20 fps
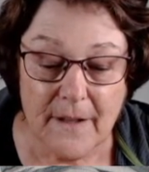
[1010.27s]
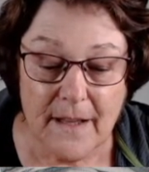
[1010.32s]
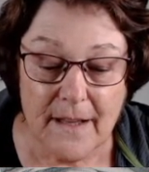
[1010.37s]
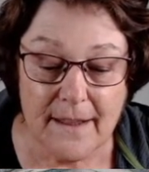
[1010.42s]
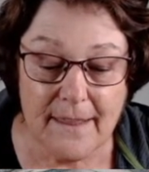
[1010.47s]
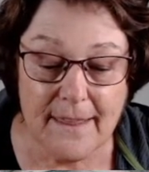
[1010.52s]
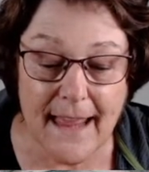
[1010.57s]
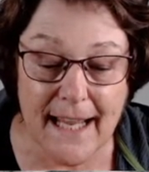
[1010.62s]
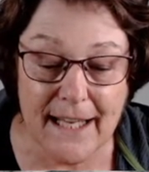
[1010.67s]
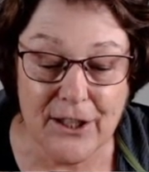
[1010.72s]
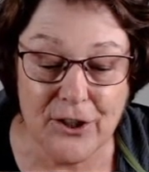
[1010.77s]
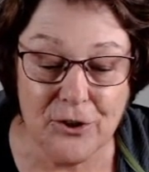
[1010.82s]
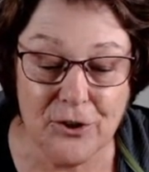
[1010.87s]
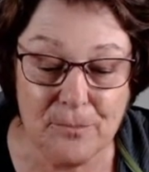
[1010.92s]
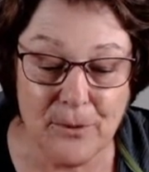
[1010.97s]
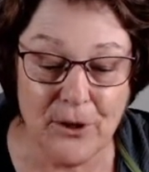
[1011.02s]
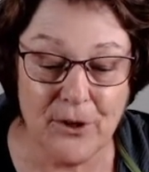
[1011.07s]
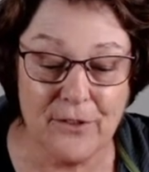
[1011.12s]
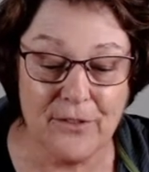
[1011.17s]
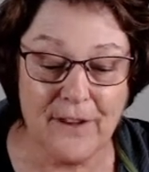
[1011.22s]
Thank you,
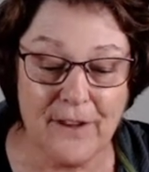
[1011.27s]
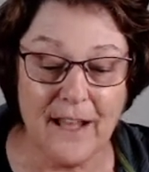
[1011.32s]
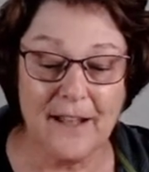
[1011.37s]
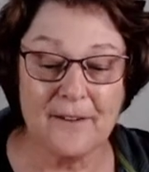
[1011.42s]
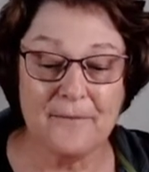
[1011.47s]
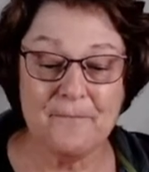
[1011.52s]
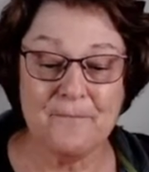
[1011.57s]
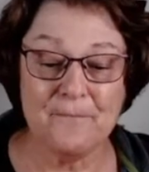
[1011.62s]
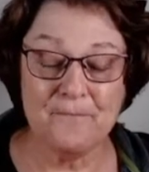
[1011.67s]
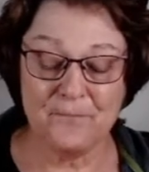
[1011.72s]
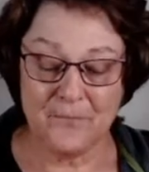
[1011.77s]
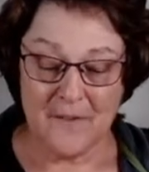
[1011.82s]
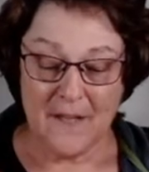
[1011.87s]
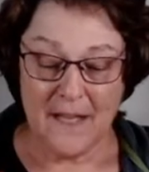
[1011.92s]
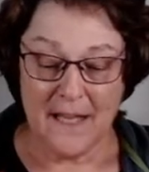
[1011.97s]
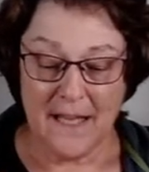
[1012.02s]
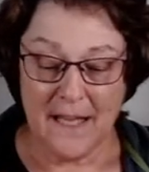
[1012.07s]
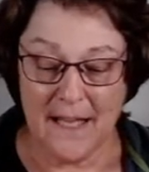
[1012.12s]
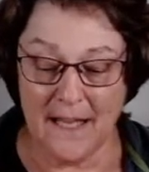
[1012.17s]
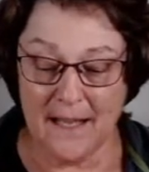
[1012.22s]
Bertha.
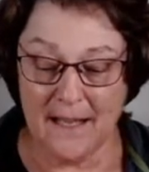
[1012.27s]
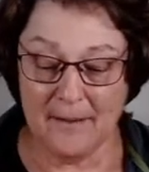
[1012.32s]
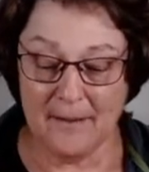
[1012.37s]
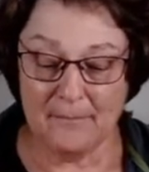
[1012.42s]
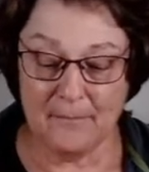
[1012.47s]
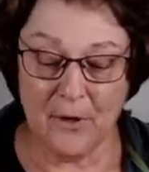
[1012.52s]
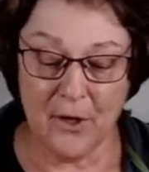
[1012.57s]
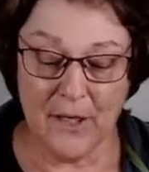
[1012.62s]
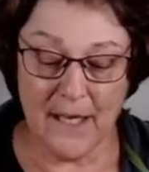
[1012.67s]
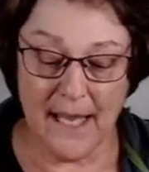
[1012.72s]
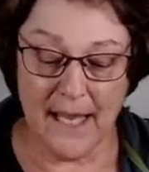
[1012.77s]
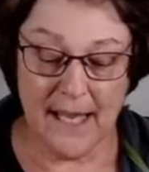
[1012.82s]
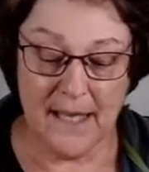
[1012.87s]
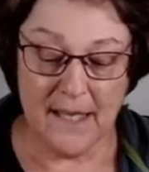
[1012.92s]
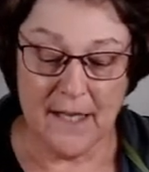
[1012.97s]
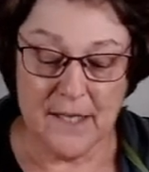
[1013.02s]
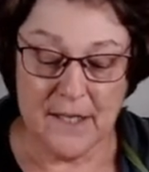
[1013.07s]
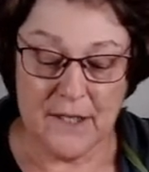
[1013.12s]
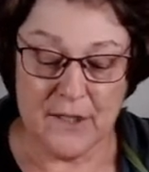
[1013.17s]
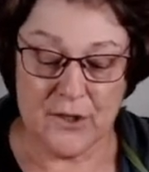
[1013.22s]

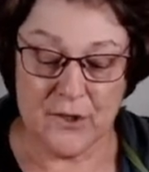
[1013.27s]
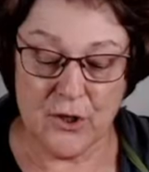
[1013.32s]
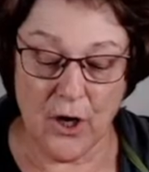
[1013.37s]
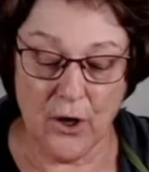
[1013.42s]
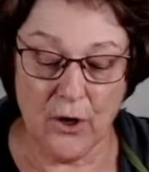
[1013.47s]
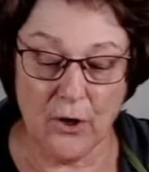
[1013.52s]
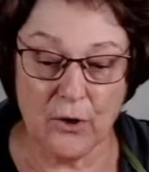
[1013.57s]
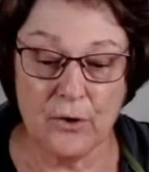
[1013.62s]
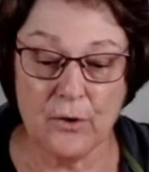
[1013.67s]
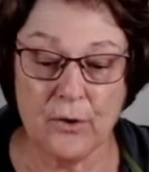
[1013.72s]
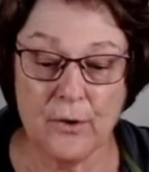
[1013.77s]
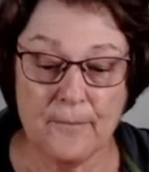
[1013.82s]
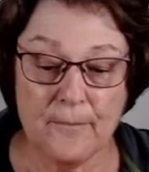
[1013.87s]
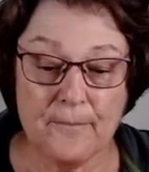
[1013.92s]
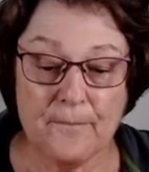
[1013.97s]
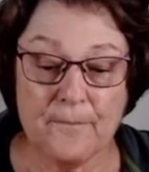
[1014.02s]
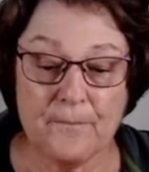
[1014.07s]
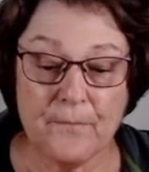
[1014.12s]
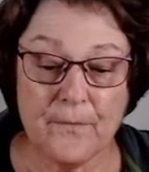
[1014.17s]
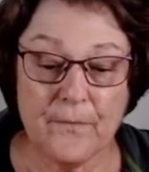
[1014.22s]
Okay, so
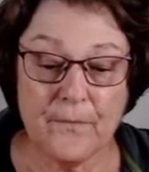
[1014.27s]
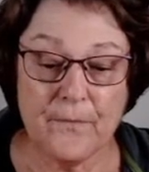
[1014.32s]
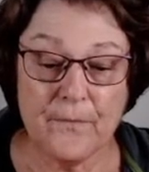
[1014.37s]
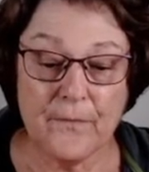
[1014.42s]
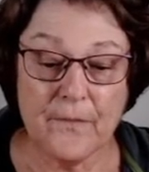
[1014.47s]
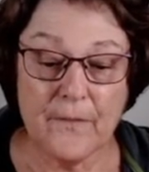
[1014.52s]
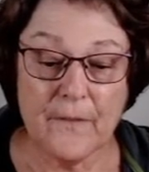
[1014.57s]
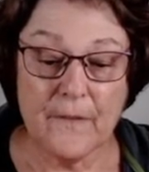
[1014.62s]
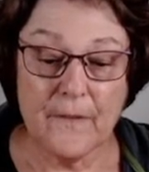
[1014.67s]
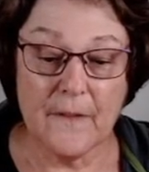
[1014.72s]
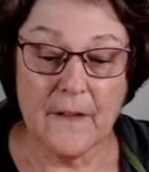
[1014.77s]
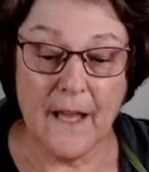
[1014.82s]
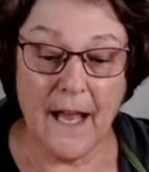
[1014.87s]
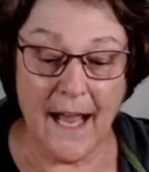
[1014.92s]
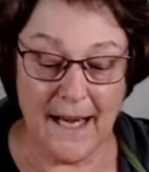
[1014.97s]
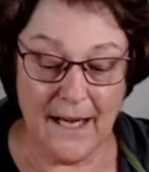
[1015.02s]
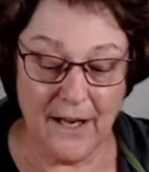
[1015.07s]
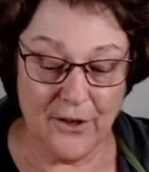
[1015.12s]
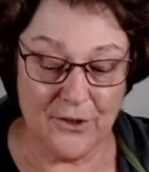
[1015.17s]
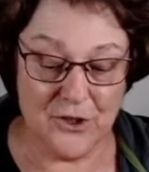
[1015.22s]

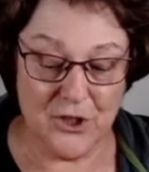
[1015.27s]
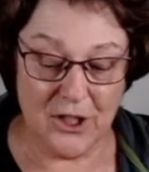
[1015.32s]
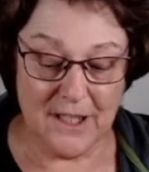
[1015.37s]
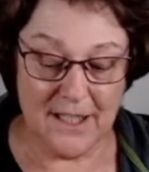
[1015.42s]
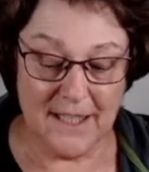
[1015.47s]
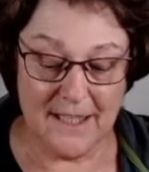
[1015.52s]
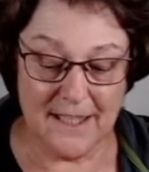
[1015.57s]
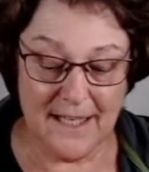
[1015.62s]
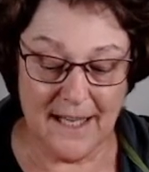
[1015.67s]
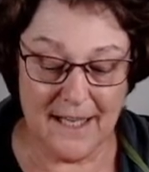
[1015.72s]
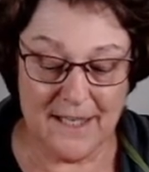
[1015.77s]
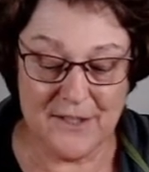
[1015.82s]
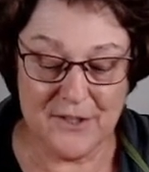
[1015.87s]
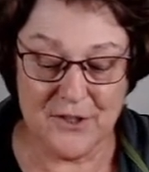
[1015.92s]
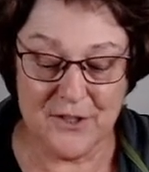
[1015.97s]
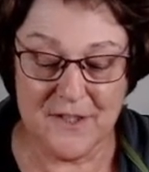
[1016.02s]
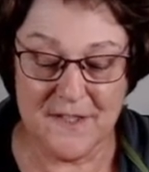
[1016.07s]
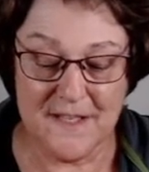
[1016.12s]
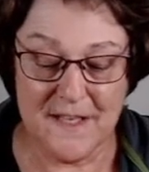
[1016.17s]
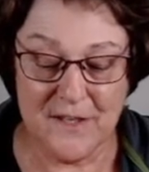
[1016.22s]
hello Jillian, nice to
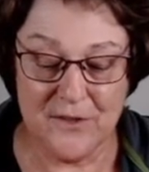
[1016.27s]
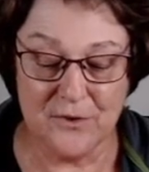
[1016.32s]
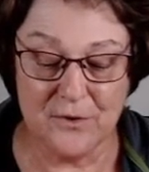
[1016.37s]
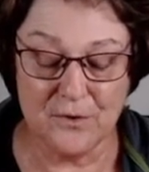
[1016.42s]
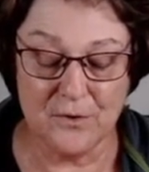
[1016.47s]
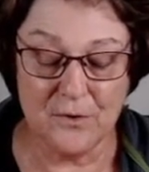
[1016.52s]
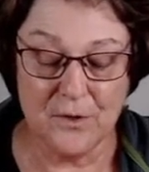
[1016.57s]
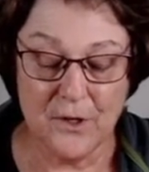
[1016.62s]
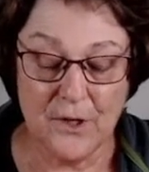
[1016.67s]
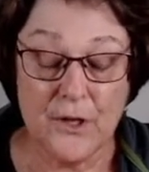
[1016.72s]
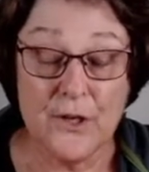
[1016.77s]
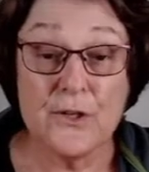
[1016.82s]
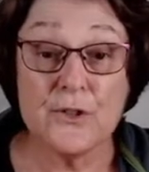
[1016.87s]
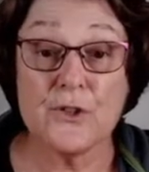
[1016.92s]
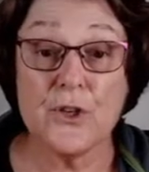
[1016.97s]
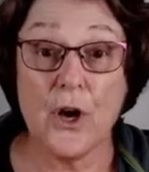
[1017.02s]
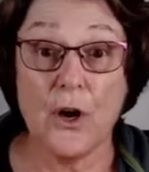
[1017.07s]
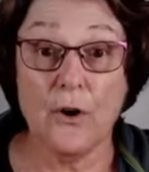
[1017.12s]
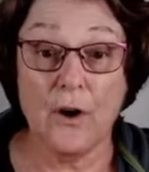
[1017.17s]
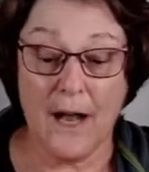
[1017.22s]
see you.
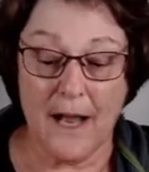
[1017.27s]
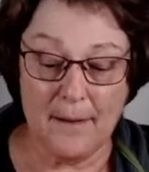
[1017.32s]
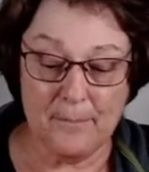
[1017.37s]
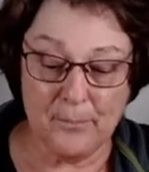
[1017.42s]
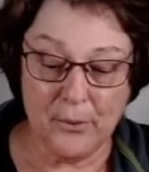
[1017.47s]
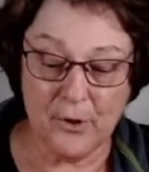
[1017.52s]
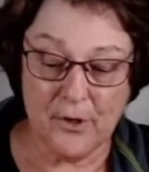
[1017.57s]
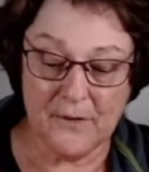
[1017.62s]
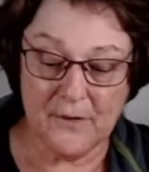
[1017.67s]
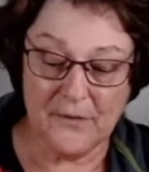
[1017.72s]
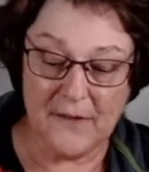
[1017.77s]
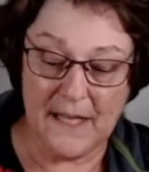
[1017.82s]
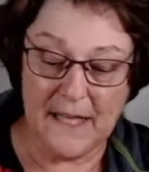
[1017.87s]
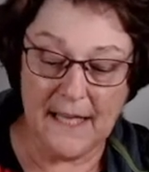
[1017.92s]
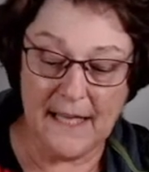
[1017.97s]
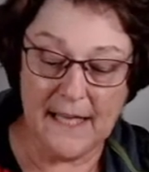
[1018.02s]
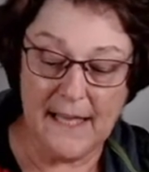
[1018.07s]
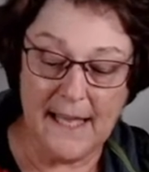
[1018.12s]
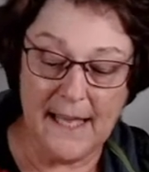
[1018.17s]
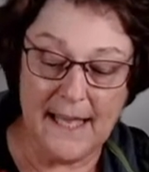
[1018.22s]
So I put it
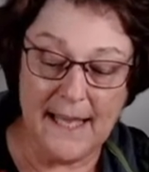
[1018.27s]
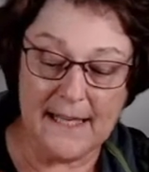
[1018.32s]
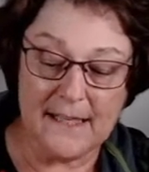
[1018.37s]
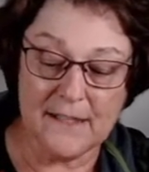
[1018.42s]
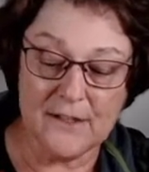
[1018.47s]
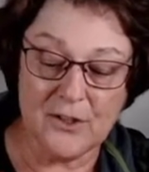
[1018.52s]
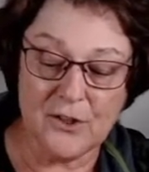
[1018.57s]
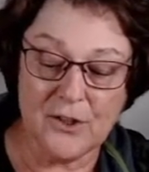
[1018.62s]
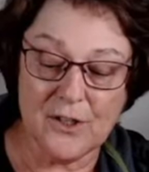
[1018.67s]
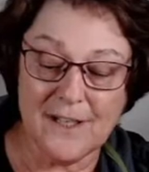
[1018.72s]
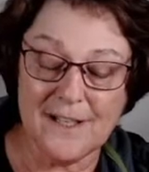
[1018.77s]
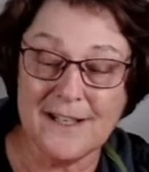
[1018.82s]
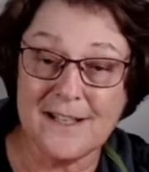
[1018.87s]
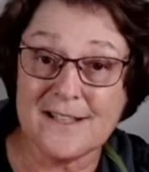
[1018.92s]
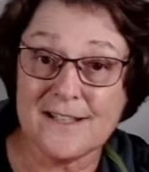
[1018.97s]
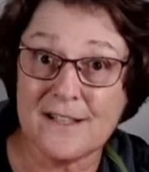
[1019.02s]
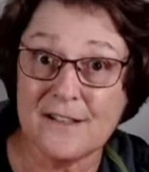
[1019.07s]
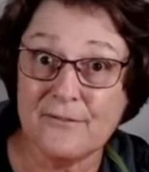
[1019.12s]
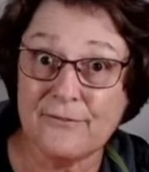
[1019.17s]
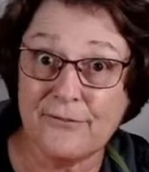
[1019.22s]
there and
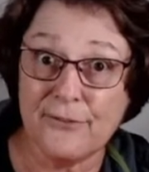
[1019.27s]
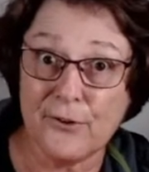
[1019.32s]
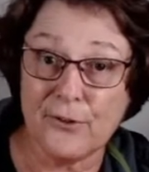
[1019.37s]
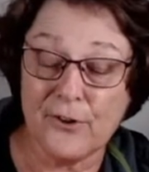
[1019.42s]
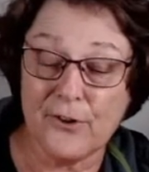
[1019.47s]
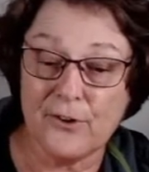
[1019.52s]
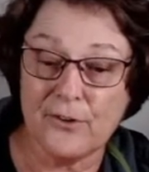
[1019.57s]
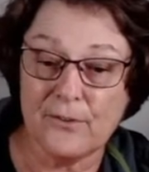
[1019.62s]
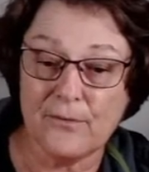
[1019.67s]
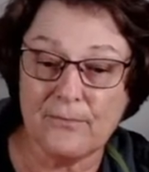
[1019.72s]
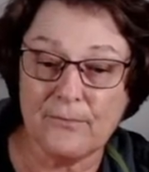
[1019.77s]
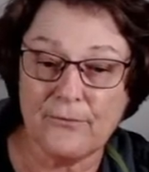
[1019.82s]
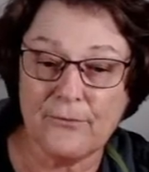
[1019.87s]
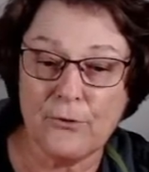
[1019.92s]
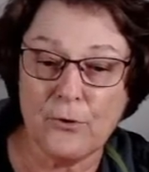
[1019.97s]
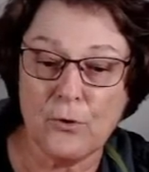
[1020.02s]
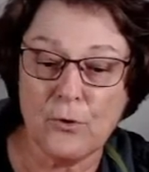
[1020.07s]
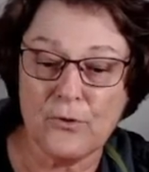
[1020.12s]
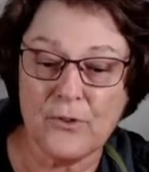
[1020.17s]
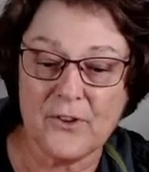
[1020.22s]
listen for
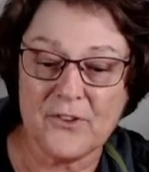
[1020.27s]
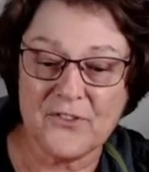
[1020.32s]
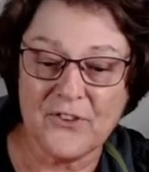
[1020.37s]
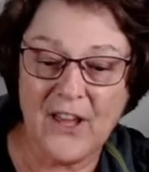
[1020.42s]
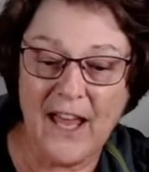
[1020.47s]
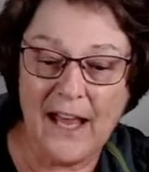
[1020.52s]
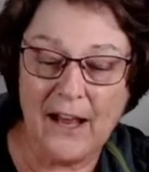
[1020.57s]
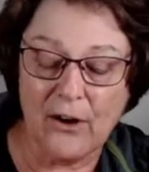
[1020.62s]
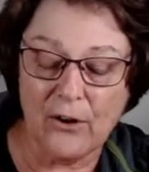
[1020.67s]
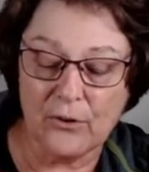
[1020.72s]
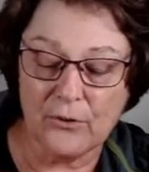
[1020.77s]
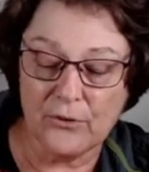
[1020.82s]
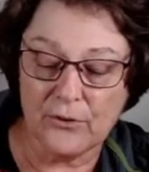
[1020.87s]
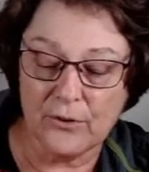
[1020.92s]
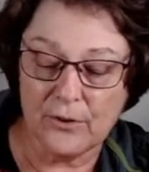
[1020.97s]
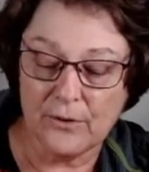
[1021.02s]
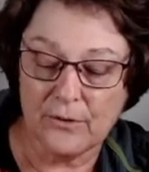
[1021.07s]
the sound.